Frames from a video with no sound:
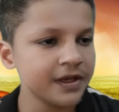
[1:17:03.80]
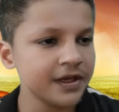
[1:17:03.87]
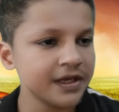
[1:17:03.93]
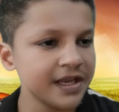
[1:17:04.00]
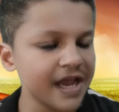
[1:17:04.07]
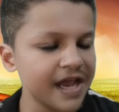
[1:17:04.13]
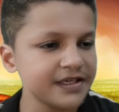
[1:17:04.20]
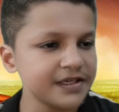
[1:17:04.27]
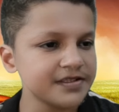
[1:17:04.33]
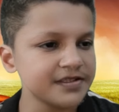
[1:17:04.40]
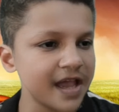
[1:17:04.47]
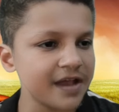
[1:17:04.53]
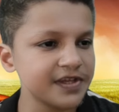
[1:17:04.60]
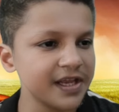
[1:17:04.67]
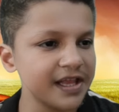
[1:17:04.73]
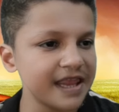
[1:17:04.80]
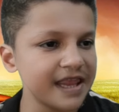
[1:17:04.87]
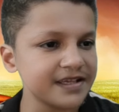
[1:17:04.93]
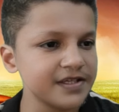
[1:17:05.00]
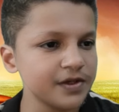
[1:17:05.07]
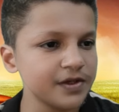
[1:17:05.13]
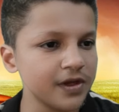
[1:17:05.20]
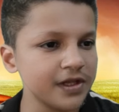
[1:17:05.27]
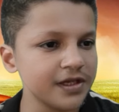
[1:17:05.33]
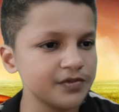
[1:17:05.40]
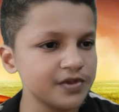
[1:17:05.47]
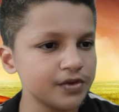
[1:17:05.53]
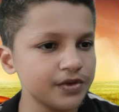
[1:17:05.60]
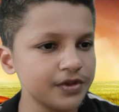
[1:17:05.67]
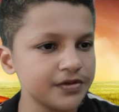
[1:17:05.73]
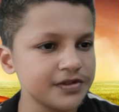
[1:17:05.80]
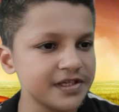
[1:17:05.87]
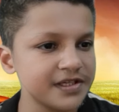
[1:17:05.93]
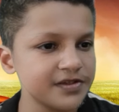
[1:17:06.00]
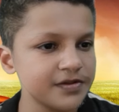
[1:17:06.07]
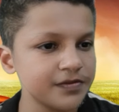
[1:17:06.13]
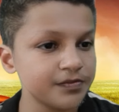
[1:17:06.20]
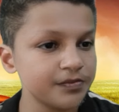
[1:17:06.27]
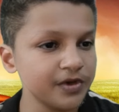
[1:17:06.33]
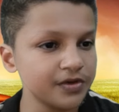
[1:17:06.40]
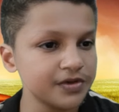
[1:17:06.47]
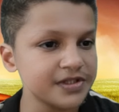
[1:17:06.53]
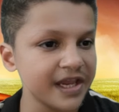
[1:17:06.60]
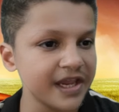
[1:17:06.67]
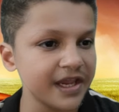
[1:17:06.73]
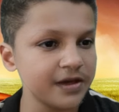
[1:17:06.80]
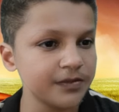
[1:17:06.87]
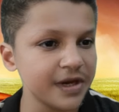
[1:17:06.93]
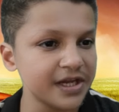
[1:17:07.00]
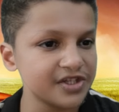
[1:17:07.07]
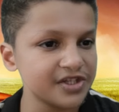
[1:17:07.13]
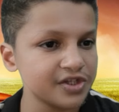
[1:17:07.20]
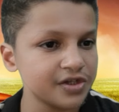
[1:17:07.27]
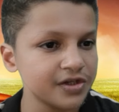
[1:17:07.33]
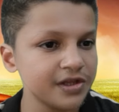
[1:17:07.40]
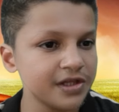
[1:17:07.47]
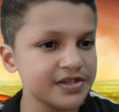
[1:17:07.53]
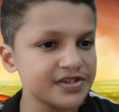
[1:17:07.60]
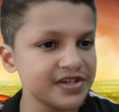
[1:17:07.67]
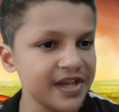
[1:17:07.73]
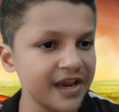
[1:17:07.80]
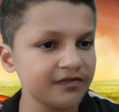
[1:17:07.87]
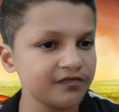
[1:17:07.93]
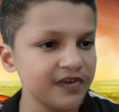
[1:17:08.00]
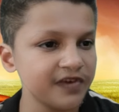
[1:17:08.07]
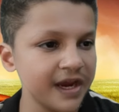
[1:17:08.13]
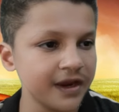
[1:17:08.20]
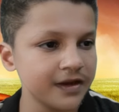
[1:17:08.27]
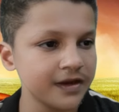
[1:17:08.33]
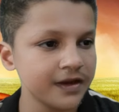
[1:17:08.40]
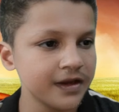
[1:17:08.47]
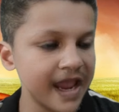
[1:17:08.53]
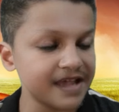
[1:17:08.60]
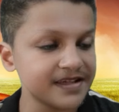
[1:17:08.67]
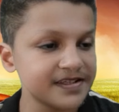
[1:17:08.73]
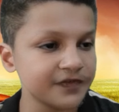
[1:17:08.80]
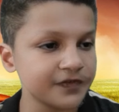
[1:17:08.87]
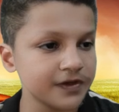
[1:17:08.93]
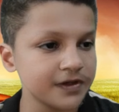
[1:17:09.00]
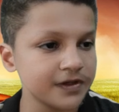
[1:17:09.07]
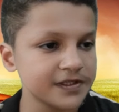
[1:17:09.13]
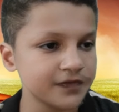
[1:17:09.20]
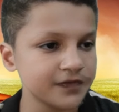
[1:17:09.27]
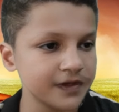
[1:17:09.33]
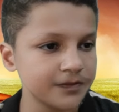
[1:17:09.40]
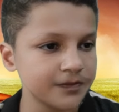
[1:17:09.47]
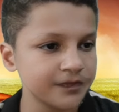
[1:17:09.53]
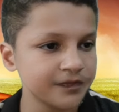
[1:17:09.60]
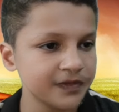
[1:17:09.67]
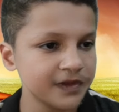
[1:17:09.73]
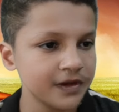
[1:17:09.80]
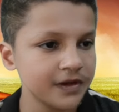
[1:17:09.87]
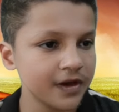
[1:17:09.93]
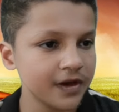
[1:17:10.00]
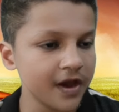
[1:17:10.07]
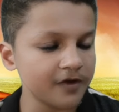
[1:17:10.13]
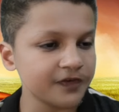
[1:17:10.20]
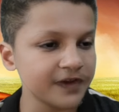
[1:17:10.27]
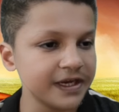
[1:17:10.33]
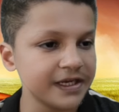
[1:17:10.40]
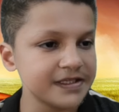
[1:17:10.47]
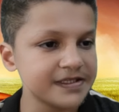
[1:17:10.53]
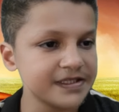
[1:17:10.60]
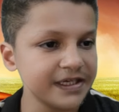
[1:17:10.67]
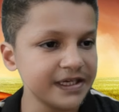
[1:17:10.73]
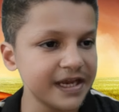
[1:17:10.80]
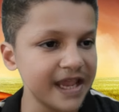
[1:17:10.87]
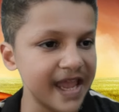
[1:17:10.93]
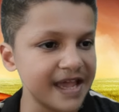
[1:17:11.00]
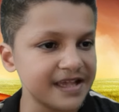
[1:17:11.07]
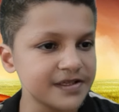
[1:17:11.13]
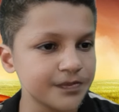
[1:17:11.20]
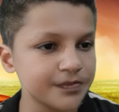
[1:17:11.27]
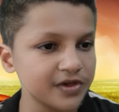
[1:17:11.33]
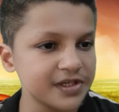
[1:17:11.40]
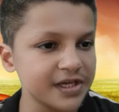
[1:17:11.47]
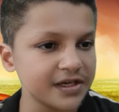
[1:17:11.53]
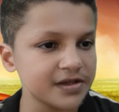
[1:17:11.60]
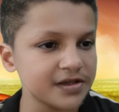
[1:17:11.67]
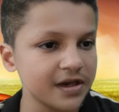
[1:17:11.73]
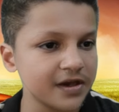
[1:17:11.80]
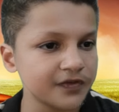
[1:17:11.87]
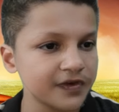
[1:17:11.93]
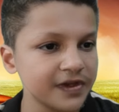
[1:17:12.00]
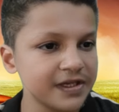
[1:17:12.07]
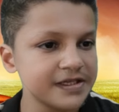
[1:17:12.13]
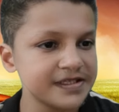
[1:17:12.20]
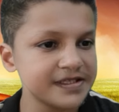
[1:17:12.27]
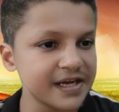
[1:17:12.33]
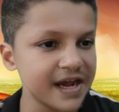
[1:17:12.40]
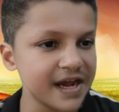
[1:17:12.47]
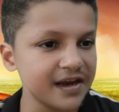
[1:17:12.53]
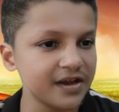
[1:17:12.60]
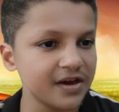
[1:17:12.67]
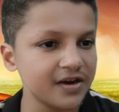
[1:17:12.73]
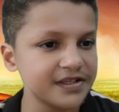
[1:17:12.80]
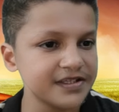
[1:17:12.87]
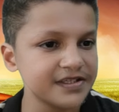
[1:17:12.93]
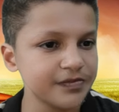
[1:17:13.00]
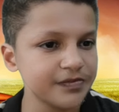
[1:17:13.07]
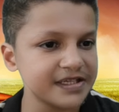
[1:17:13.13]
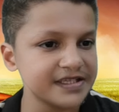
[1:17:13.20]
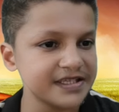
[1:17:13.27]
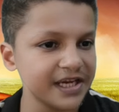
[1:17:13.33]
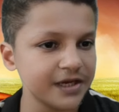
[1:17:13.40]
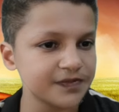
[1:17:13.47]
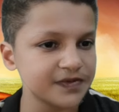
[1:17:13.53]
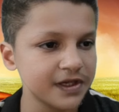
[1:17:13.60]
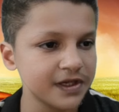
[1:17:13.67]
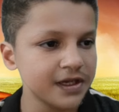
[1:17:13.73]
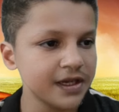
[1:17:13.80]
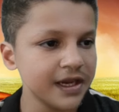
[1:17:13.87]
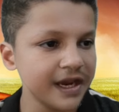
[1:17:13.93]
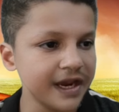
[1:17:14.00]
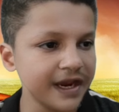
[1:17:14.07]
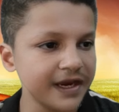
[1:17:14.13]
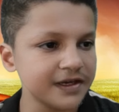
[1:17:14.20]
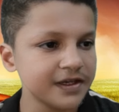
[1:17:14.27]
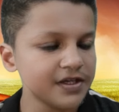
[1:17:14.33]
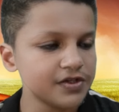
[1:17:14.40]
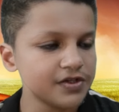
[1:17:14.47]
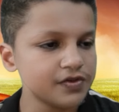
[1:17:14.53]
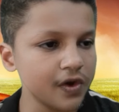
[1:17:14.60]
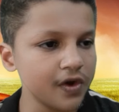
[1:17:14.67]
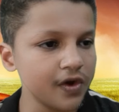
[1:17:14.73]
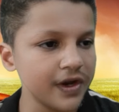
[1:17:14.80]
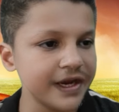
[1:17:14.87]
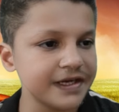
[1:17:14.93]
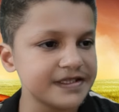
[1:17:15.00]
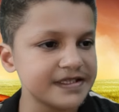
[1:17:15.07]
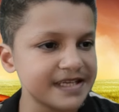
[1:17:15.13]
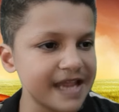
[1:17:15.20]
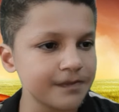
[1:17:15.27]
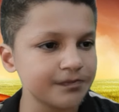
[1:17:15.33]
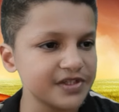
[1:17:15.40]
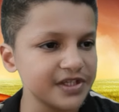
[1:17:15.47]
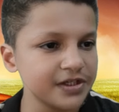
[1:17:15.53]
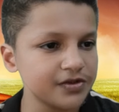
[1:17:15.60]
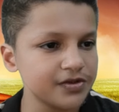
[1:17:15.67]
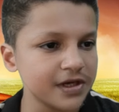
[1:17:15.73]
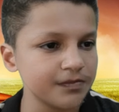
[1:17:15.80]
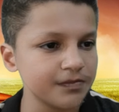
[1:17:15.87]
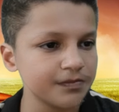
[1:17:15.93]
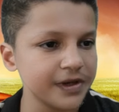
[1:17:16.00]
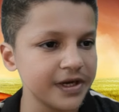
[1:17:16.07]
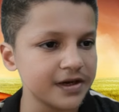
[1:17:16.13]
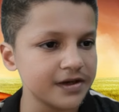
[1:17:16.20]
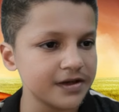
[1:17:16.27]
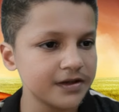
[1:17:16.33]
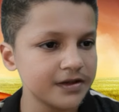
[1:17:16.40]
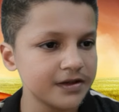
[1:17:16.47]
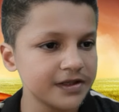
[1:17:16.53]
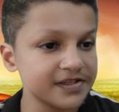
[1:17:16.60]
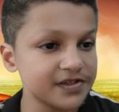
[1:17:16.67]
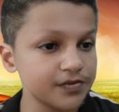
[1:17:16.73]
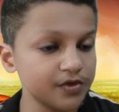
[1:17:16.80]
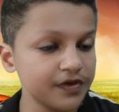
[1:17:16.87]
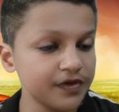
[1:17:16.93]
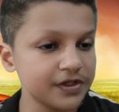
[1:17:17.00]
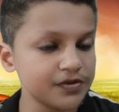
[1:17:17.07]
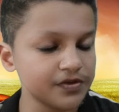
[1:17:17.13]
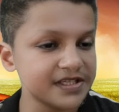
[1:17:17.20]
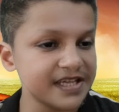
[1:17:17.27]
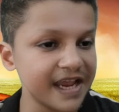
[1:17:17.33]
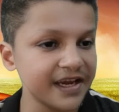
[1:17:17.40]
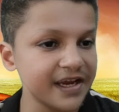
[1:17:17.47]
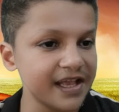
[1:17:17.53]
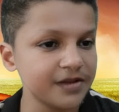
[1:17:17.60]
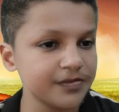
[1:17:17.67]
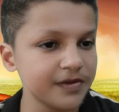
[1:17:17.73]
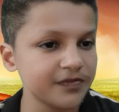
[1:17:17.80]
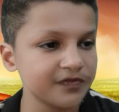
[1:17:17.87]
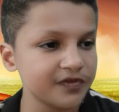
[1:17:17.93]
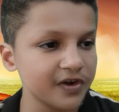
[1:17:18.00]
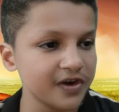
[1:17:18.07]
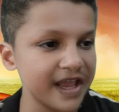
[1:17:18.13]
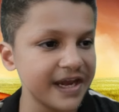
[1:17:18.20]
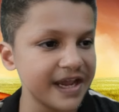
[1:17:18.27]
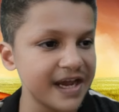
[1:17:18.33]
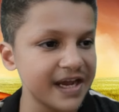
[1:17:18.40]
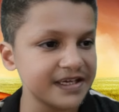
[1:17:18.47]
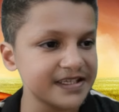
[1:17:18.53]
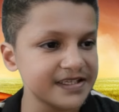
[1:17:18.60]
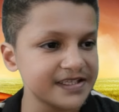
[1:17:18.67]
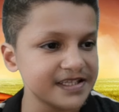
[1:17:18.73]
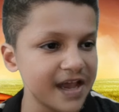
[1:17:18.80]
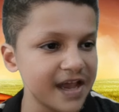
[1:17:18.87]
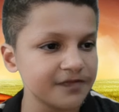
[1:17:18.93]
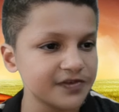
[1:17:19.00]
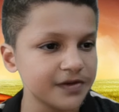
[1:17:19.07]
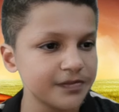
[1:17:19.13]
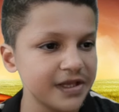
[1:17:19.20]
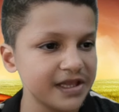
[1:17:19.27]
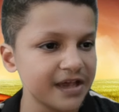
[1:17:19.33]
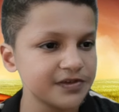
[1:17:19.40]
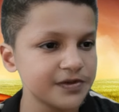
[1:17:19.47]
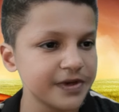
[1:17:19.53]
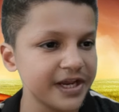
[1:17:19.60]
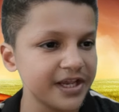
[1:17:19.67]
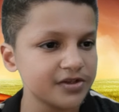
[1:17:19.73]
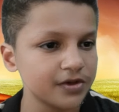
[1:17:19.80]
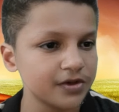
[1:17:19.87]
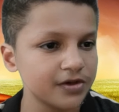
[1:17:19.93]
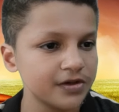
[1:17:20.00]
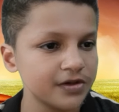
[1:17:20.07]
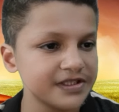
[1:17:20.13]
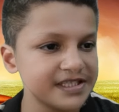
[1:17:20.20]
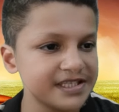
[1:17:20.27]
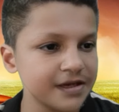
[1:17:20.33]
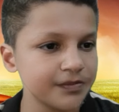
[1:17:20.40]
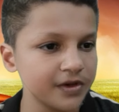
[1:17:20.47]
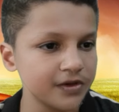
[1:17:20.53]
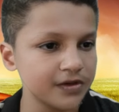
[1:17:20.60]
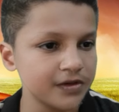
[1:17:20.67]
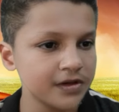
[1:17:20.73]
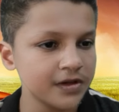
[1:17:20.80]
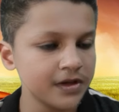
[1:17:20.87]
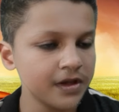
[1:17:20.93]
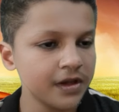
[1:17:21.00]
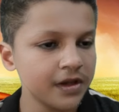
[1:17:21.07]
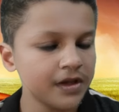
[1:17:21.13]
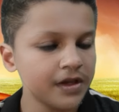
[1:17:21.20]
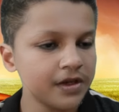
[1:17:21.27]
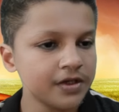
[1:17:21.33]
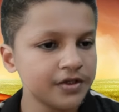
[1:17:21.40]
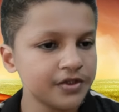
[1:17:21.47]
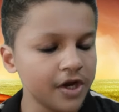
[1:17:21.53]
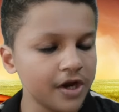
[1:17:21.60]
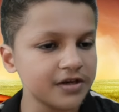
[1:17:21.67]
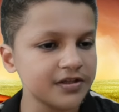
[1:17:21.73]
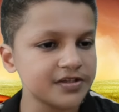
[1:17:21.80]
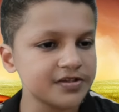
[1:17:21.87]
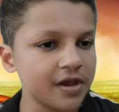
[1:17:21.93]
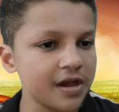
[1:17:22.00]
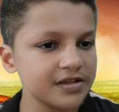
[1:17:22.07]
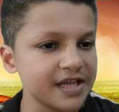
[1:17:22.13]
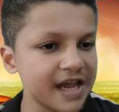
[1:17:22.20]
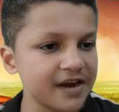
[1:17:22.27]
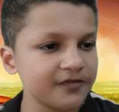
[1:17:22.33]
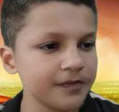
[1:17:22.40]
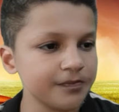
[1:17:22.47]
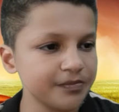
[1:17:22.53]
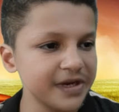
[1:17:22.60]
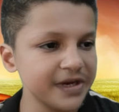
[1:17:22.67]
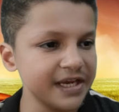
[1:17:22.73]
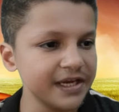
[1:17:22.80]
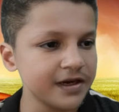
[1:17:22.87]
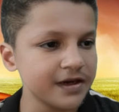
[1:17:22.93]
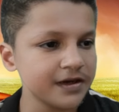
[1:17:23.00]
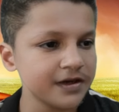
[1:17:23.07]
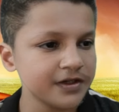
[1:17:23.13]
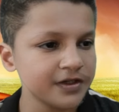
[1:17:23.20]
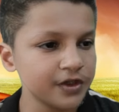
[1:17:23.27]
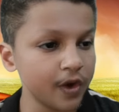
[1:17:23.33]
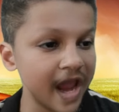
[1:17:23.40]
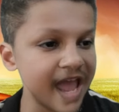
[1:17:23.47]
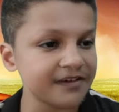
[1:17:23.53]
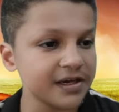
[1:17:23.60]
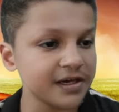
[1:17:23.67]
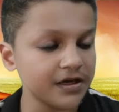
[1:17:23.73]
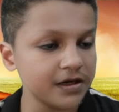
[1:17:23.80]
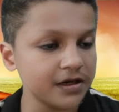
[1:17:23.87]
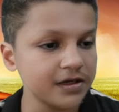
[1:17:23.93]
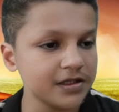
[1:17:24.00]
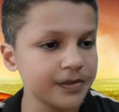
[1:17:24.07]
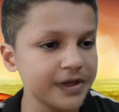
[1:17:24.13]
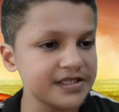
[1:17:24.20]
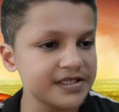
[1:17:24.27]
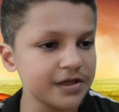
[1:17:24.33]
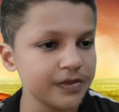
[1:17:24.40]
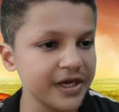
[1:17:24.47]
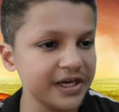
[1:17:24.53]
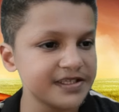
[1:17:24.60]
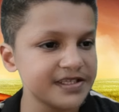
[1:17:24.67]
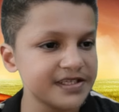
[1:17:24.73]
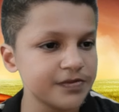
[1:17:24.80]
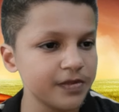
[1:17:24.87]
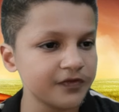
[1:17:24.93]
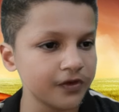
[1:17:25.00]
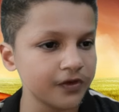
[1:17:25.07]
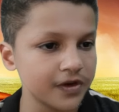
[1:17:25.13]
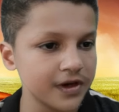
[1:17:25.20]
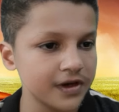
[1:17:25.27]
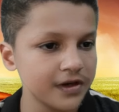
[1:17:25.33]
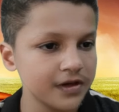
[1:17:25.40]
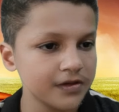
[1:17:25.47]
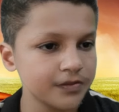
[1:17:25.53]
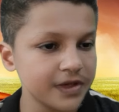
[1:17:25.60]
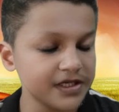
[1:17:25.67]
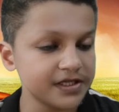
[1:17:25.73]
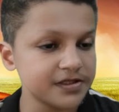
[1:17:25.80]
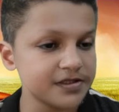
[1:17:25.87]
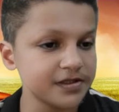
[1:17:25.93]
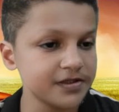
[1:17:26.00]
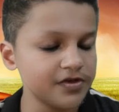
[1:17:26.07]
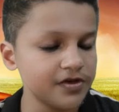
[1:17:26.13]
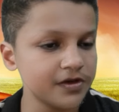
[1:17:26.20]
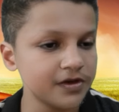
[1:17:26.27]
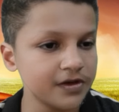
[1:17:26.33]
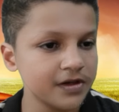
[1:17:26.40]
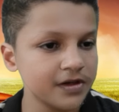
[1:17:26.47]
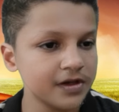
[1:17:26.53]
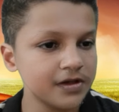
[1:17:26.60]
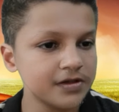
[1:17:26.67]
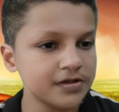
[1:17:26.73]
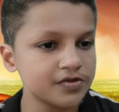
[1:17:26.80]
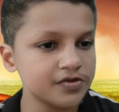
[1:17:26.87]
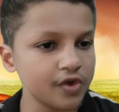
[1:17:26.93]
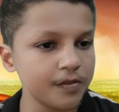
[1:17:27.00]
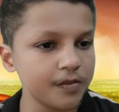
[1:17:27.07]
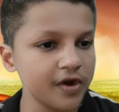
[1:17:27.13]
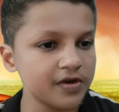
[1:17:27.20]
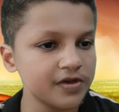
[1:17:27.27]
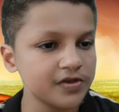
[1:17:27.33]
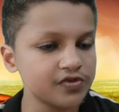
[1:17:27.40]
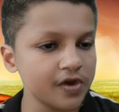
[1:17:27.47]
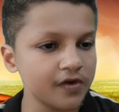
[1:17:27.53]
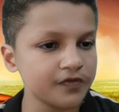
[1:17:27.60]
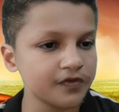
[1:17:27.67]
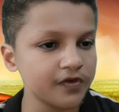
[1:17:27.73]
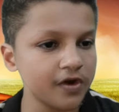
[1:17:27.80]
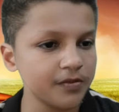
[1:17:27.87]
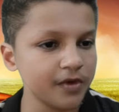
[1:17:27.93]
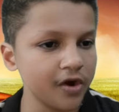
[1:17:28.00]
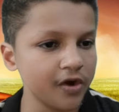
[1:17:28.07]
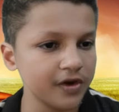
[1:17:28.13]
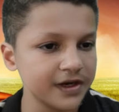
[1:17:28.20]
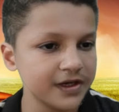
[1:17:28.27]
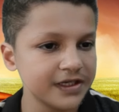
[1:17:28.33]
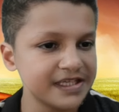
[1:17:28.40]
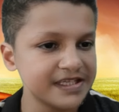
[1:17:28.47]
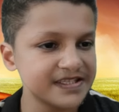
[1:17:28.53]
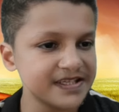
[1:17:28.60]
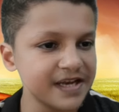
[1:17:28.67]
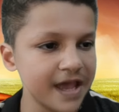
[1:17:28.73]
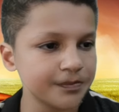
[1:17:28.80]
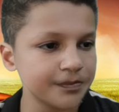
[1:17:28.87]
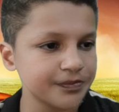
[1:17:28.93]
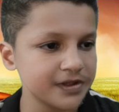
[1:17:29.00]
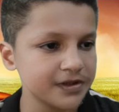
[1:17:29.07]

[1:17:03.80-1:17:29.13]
Guardians of the Galaxy Volume two uses music in much the same way as the first film, often in seen as a product of Star-Lord's mixtapes, and so it's tempting to compare this movie to the second album for an artist after beloved breakthrough debut. Sure, the songs are familiar, you have heard the basic beats before, but this is no sophomore slump.